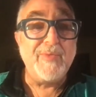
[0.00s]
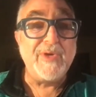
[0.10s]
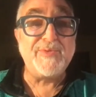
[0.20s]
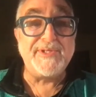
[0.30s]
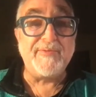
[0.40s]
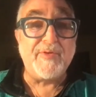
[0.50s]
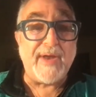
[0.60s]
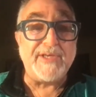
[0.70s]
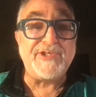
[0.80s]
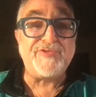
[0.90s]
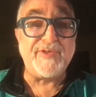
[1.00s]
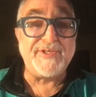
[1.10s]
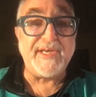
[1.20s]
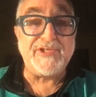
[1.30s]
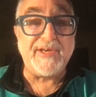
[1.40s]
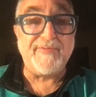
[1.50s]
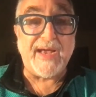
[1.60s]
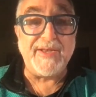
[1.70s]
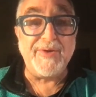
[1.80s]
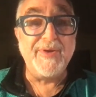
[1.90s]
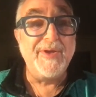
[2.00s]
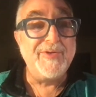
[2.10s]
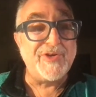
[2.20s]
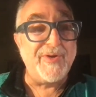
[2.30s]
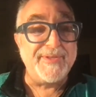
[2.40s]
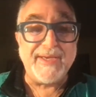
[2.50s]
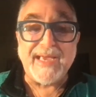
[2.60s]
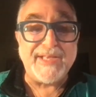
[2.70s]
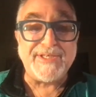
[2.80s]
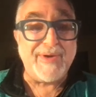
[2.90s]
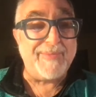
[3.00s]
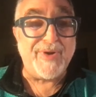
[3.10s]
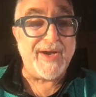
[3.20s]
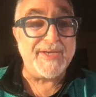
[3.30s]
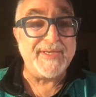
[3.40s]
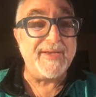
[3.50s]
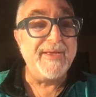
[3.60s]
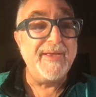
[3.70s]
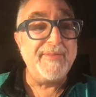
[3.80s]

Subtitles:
which was of great strategic value during the ghetto uprising.